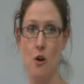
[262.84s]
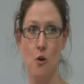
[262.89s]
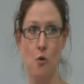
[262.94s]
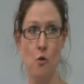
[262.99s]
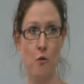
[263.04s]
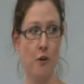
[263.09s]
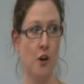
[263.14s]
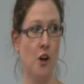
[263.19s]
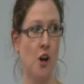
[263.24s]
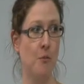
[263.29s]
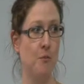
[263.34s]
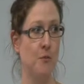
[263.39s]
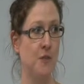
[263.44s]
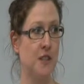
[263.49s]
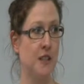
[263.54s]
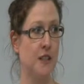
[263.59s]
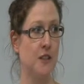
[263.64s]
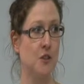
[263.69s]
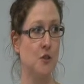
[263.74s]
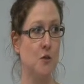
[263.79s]

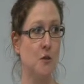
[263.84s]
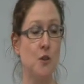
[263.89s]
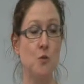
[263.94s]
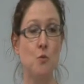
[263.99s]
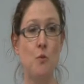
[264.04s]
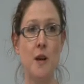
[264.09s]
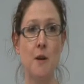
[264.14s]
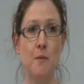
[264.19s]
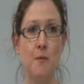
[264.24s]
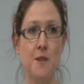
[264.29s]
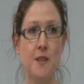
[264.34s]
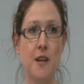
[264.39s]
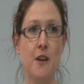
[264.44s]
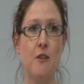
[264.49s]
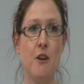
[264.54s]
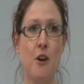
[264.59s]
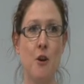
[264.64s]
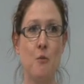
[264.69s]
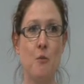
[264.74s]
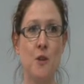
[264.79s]
overcomes it, so it's wiped
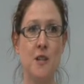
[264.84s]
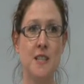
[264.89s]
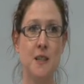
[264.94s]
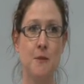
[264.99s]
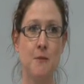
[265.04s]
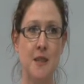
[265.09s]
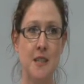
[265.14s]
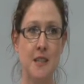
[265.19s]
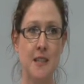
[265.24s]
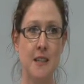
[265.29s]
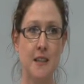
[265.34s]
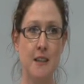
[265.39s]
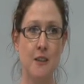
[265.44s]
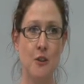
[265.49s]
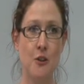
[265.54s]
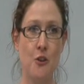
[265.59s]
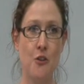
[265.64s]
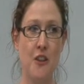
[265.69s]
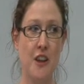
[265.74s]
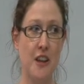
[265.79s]
out our breeding
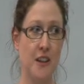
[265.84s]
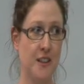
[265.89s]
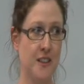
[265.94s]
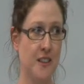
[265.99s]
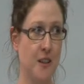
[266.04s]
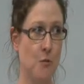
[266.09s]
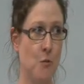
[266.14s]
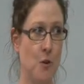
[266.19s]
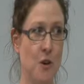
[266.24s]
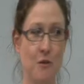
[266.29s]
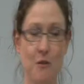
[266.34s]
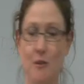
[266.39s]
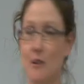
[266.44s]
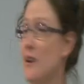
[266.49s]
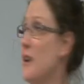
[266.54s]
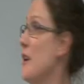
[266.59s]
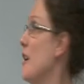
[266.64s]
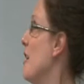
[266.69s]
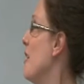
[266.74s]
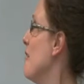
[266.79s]
material on this in one
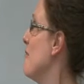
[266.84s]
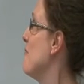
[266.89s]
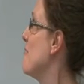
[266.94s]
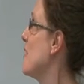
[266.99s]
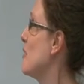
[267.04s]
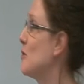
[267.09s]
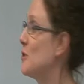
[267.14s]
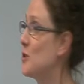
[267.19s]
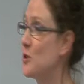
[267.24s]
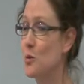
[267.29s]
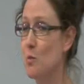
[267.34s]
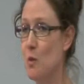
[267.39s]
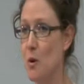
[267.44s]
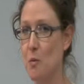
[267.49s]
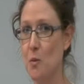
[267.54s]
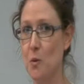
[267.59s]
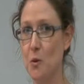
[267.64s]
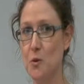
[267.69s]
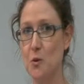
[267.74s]
fell swoop.